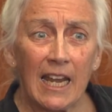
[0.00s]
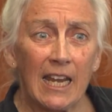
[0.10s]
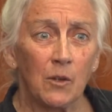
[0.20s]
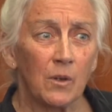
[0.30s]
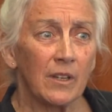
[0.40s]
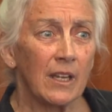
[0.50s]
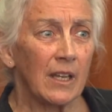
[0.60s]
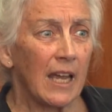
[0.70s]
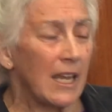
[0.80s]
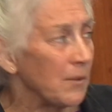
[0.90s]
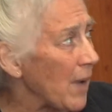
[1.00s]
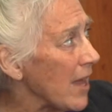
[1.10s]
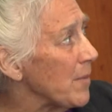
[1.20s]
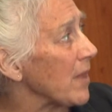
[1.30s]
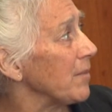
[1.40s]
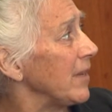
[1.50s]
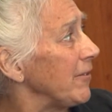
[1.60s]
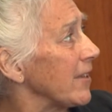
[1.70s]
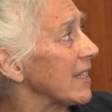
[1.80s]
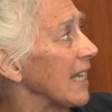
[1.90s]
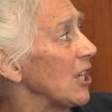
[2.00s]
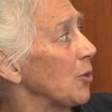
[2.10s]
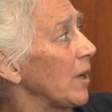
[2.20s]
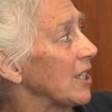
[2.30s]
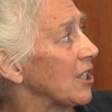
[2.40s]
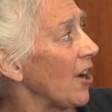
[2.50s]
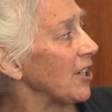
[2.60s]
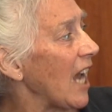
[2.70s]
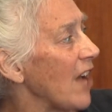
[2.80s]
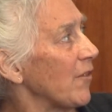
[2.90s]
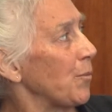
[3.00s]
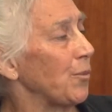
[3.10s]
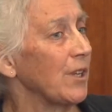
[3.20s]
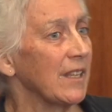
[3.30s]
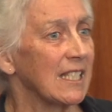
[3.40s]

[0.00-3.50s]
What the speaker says: By about the mid-5th century, we start to have the